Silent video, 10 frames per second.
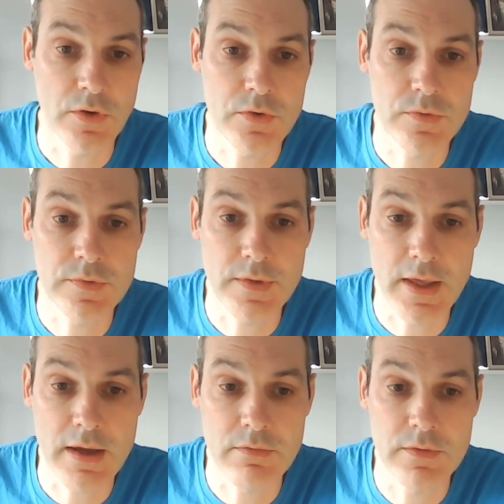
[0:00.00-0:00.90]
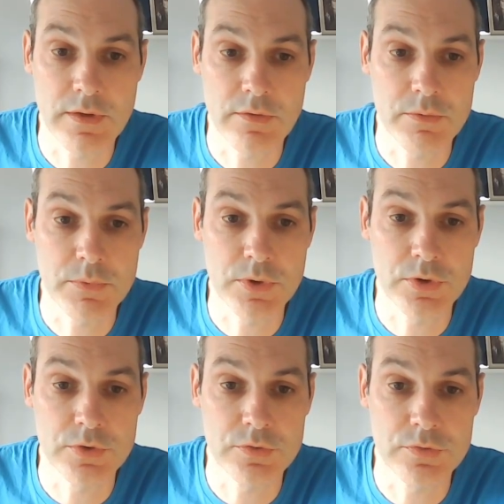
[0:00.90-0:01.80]
there and then I
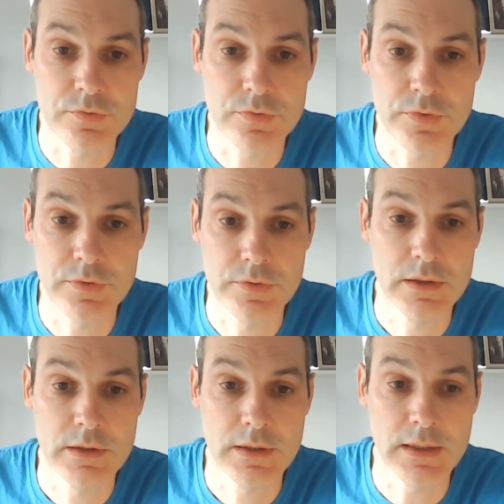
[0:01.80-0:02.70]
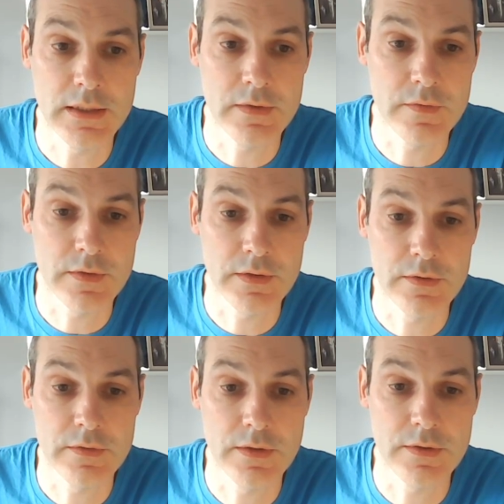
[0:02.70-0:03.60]
move here, they
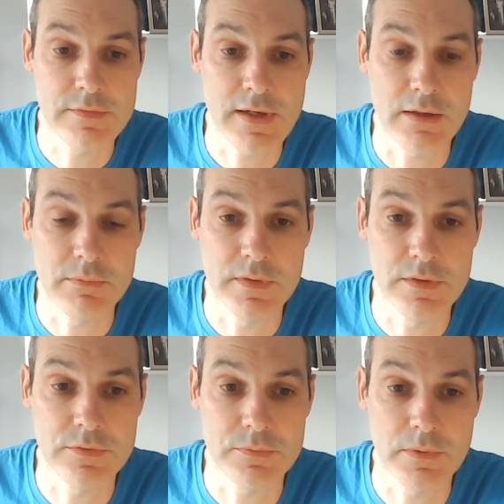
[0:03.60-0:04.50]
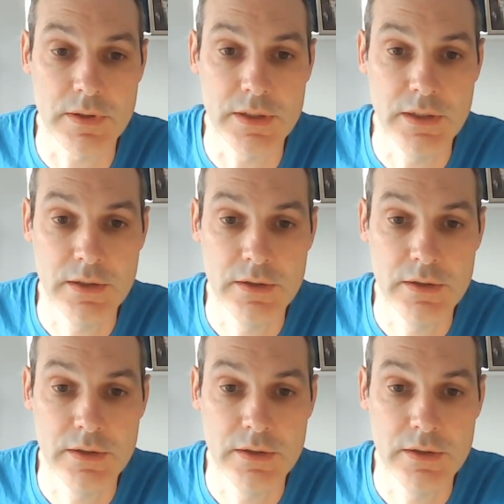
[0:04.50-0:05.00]
can then attack me this way.